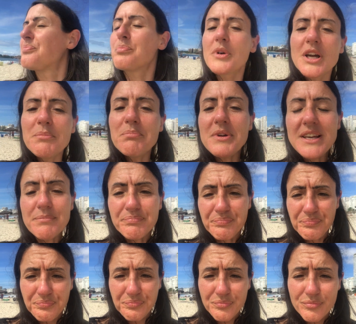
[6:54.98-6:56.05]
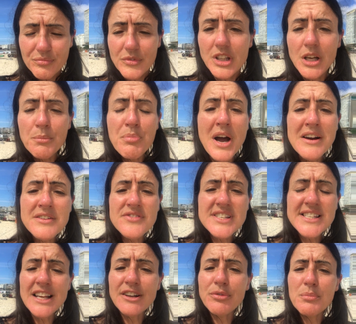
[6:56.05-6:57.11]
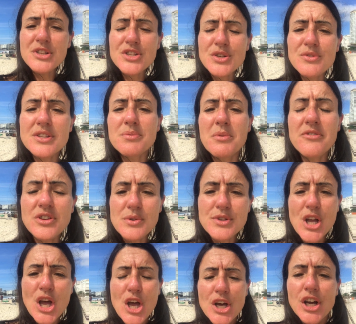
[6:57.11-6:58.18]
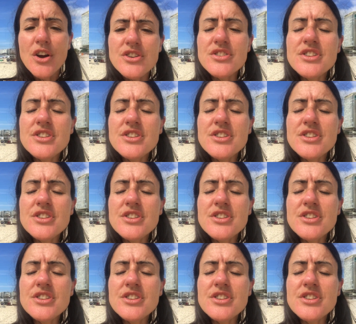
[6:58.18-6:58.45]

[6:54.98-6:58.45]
can be proud of the self when we do this, when we've used courage.